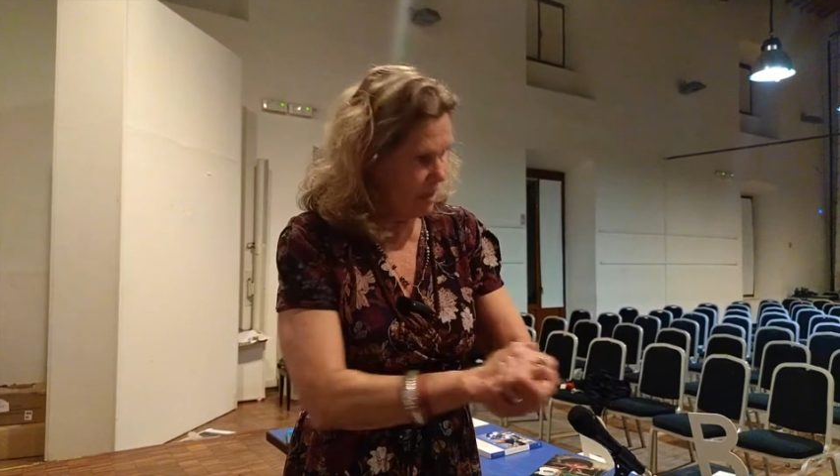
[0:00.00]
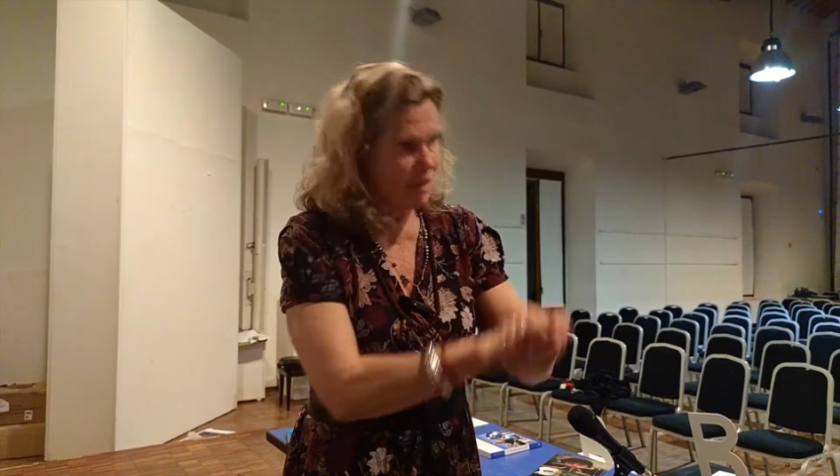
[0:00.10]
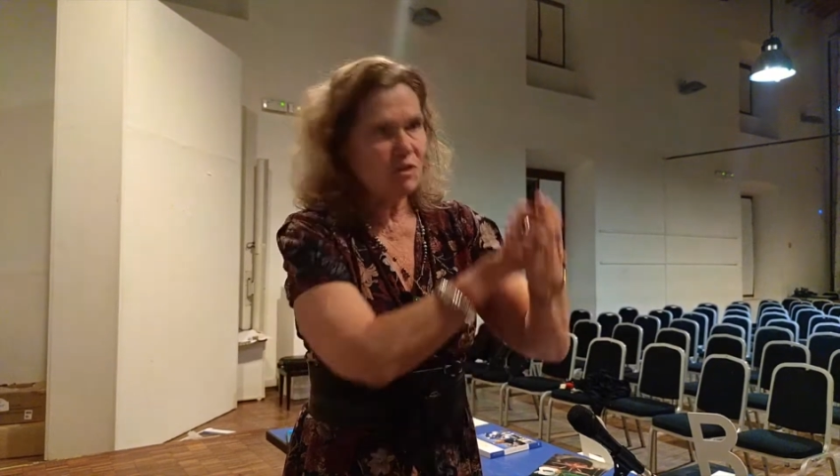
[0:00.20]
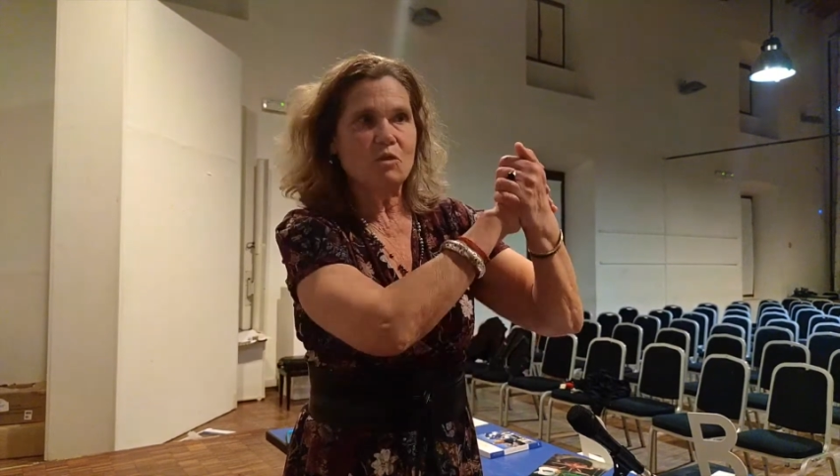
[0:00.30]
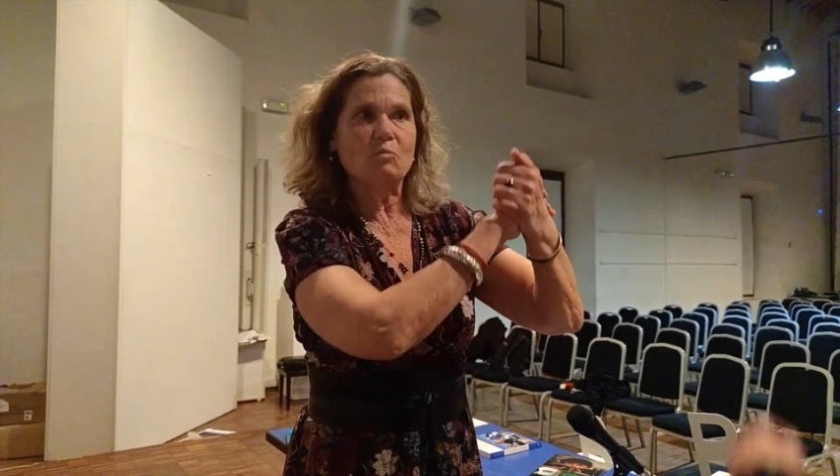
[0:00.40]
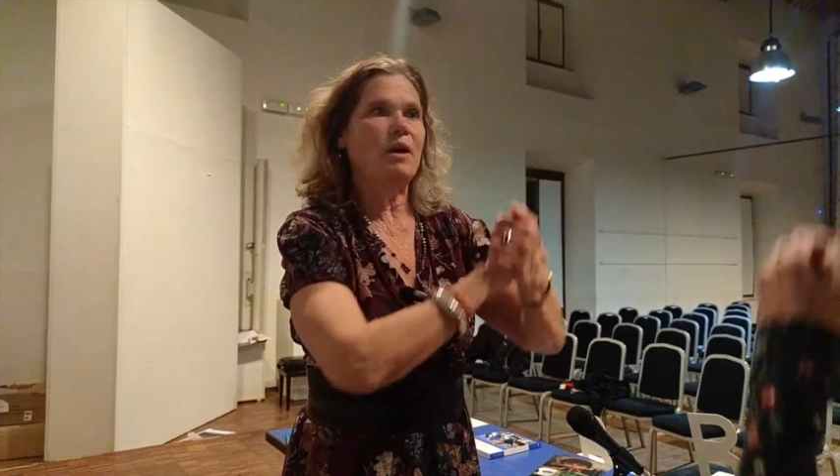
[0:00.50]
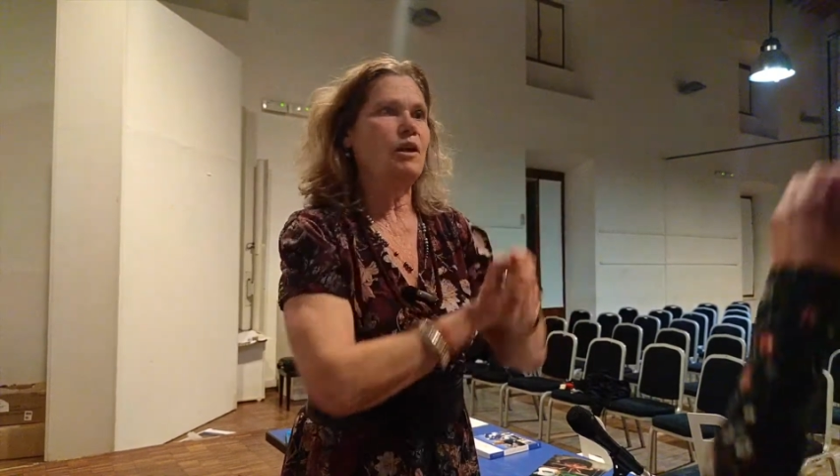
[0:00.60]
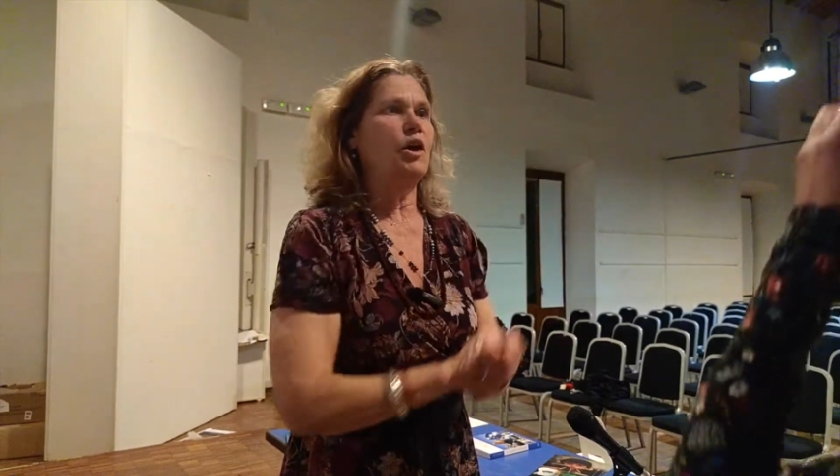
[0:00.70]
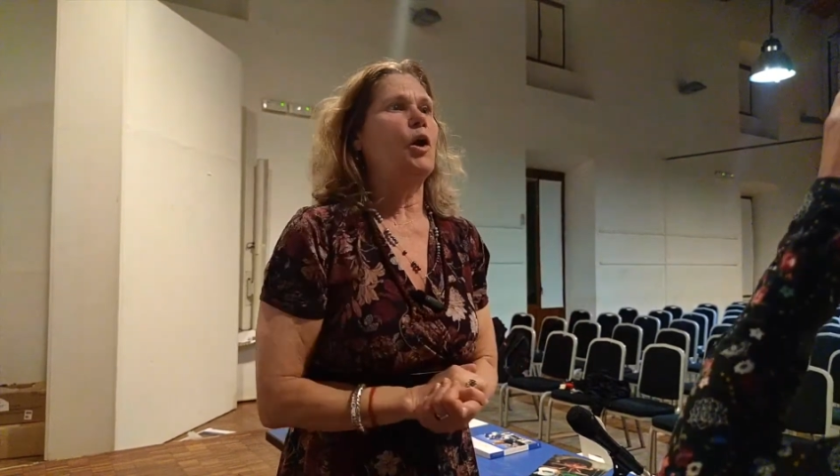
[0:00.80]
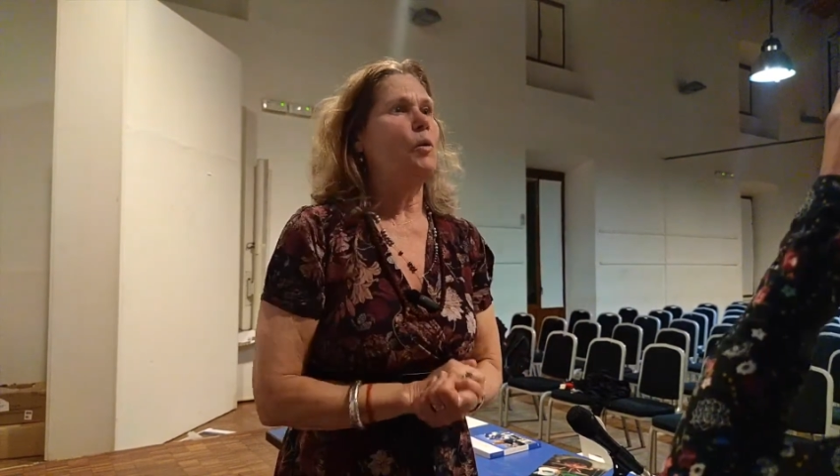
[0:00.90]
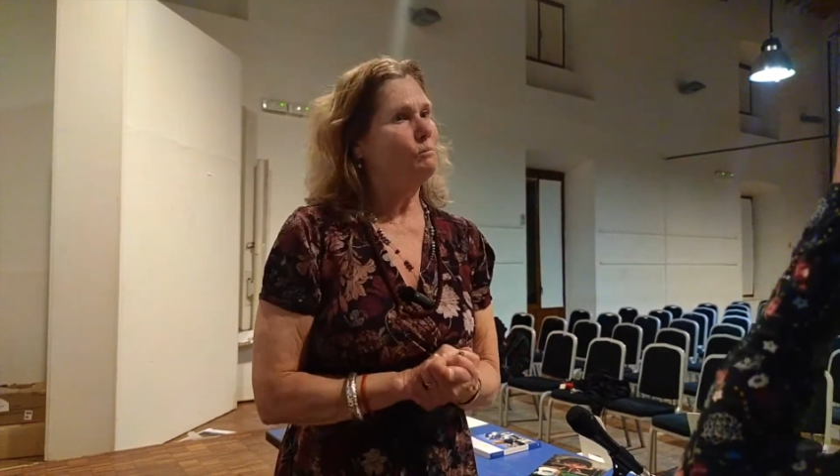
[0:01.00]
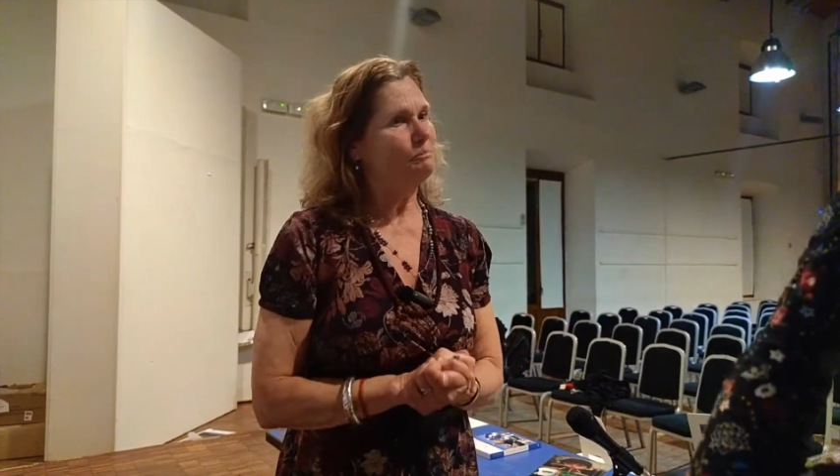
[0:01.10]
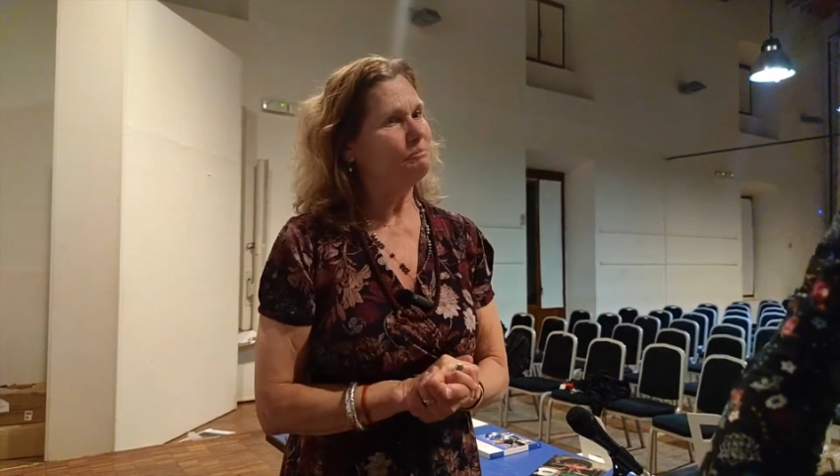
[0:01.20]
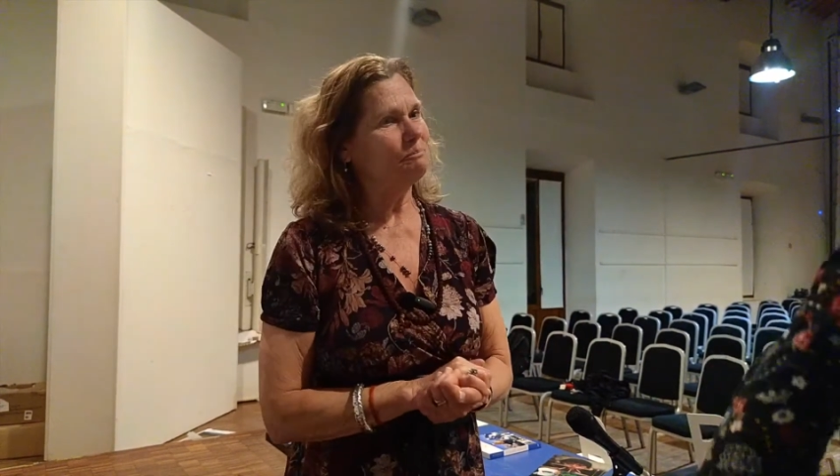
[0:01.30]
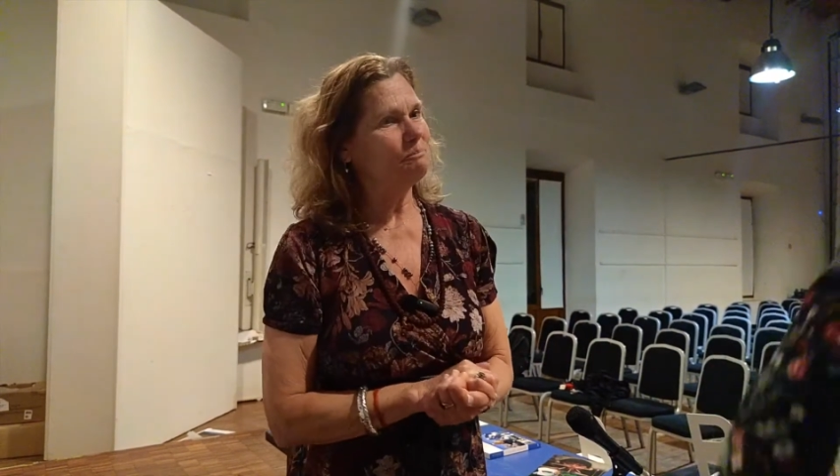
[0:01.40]
that's the way to go.
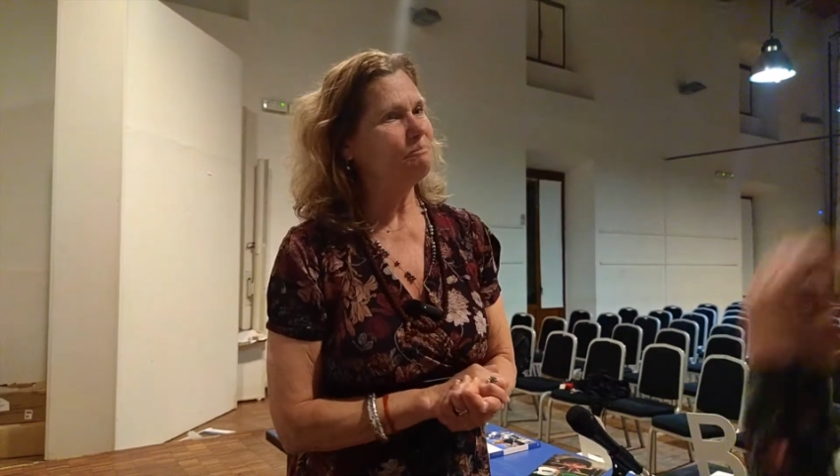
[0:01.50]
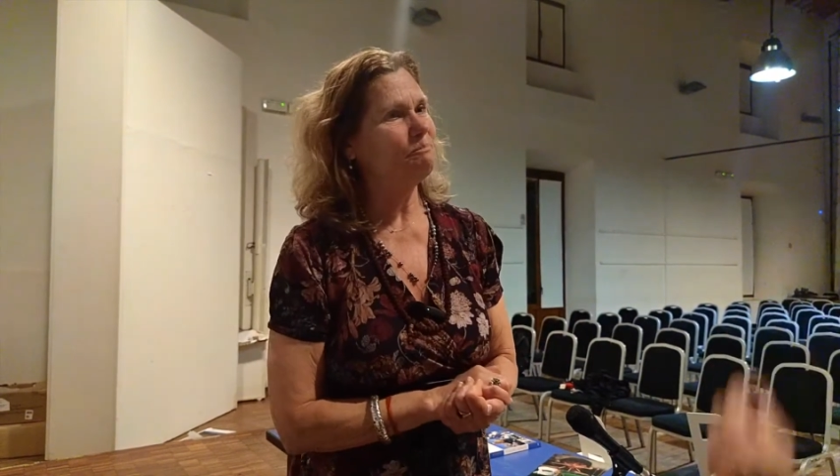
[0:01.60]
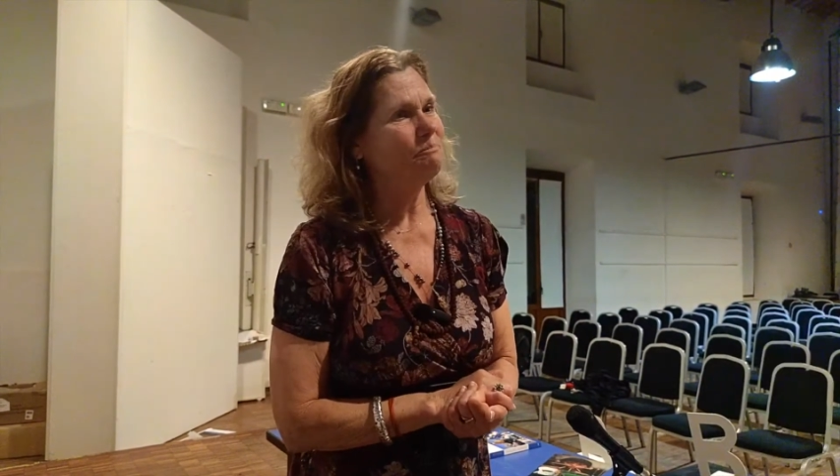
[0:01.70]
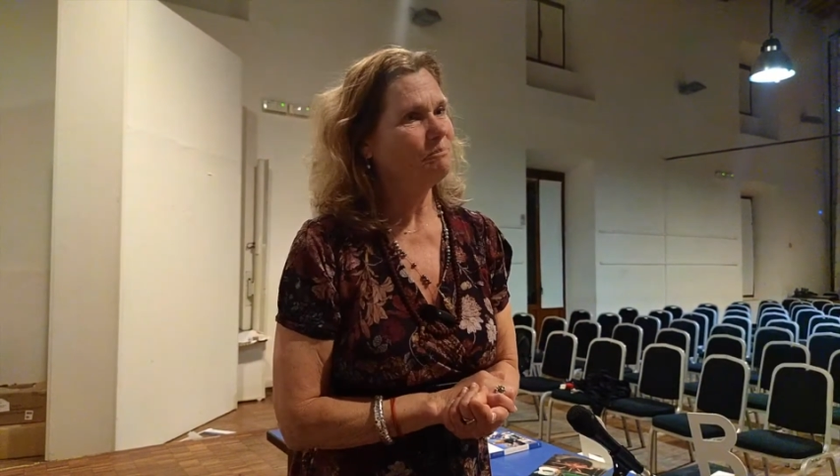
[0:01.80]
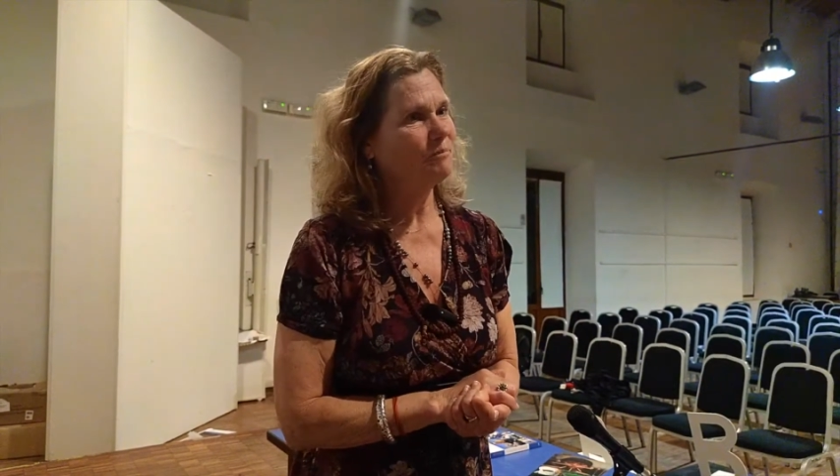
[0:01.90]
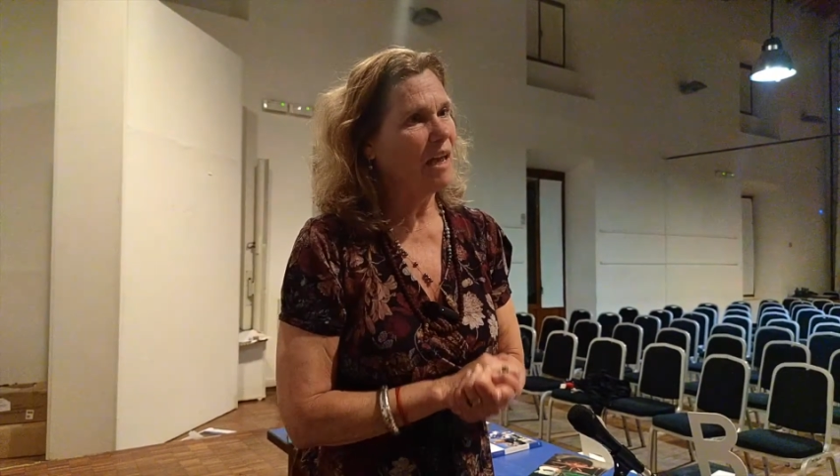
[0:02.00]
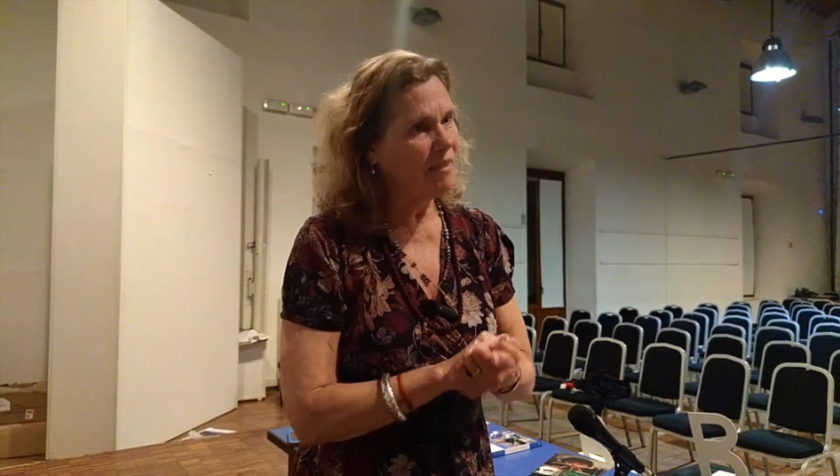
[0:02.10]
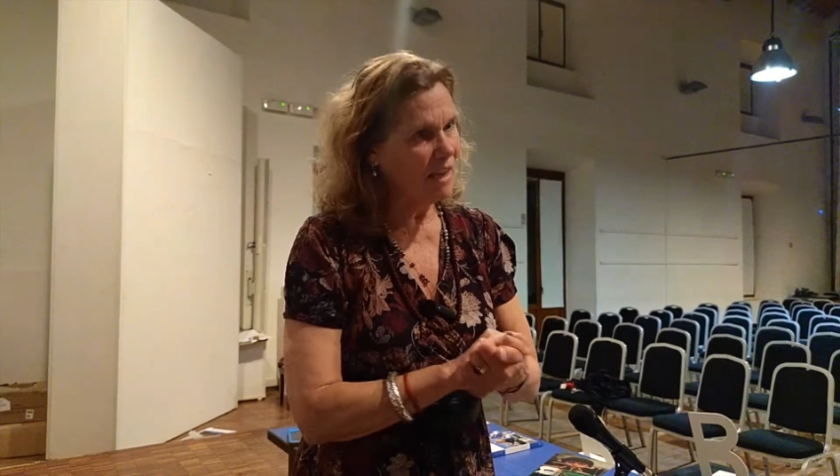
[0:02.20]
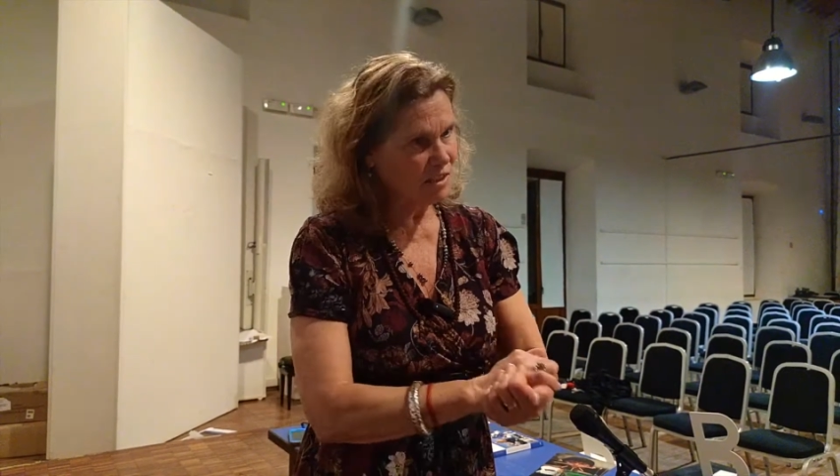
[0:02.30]
And